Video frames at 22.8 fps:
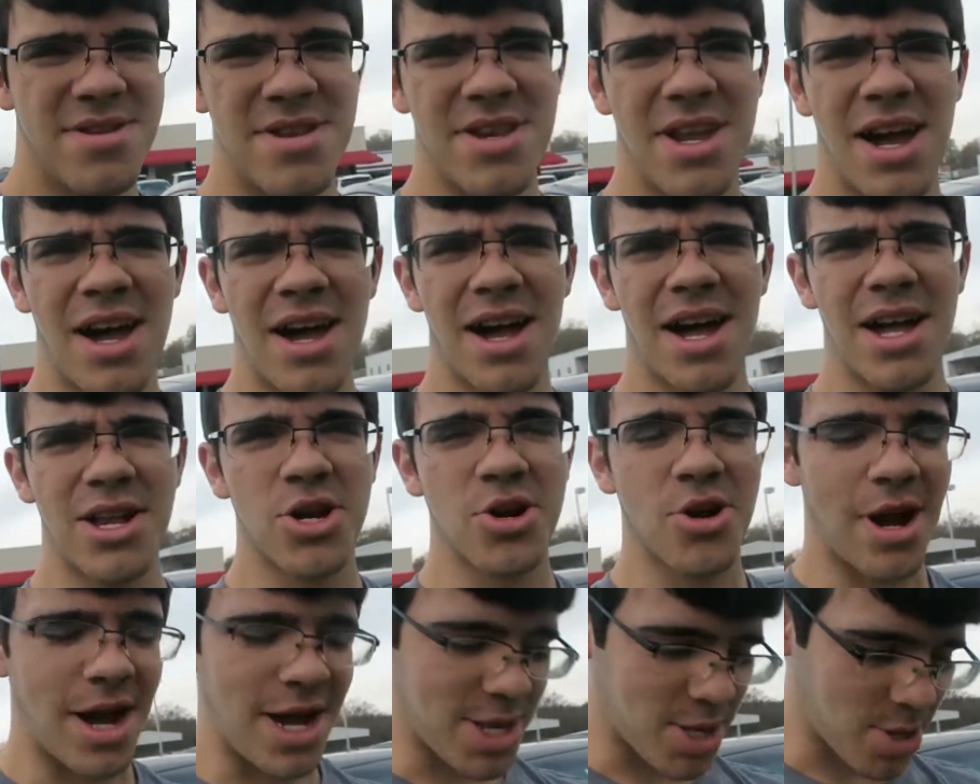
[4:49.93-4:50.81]
Dodge
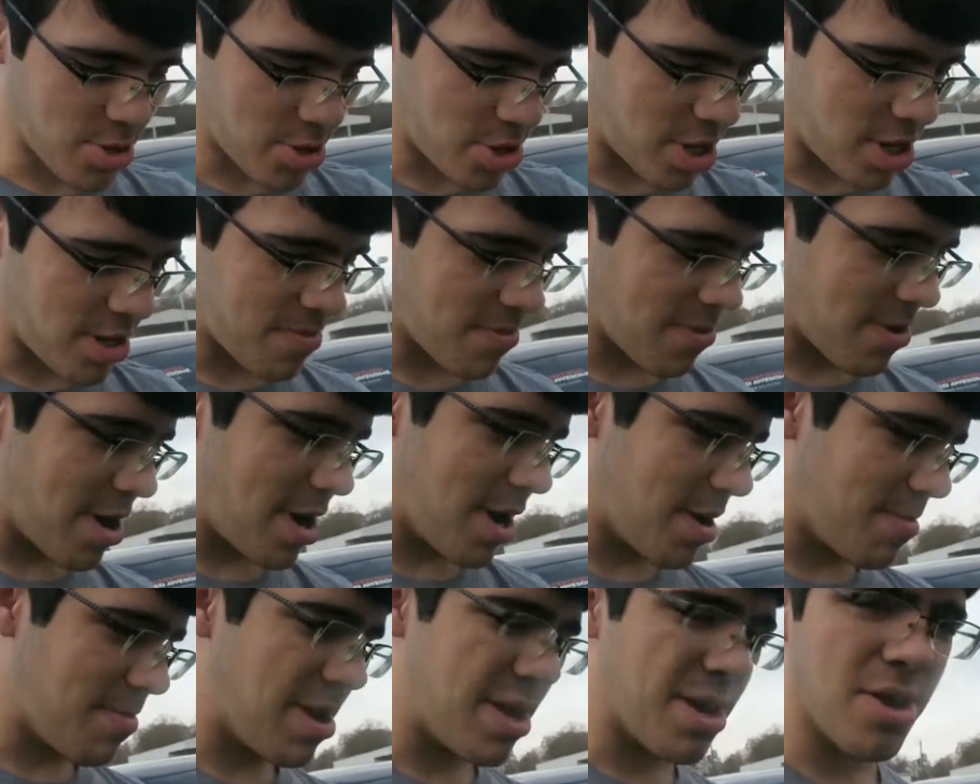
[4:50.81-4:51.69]
Chrysler Jeep
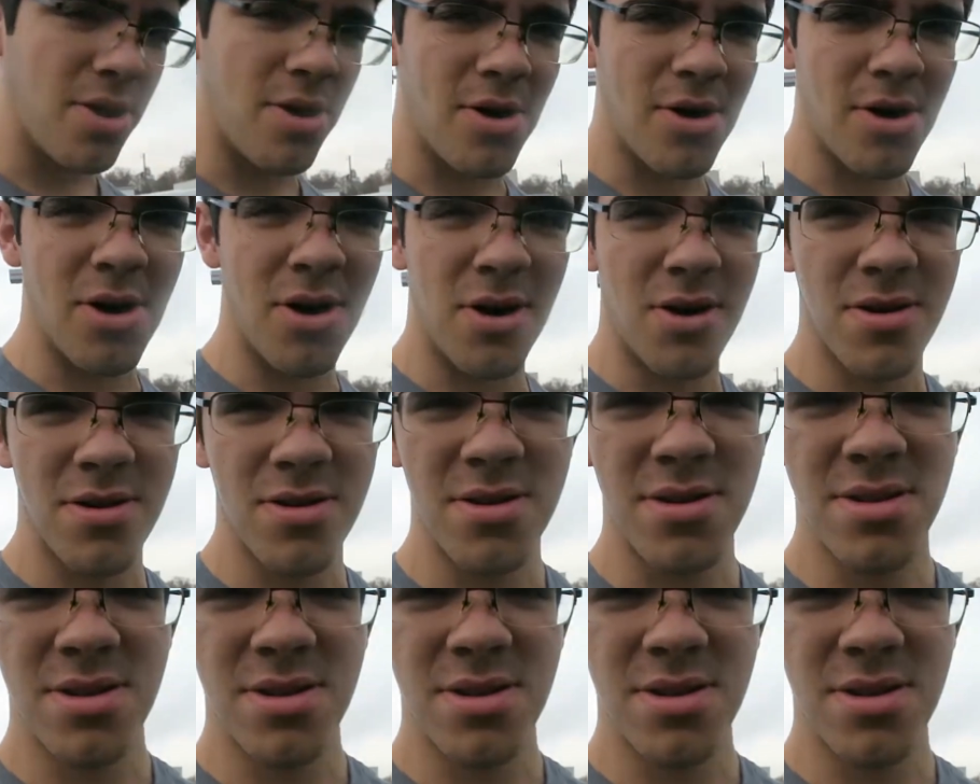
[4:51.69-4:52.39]
Ram and Laurel.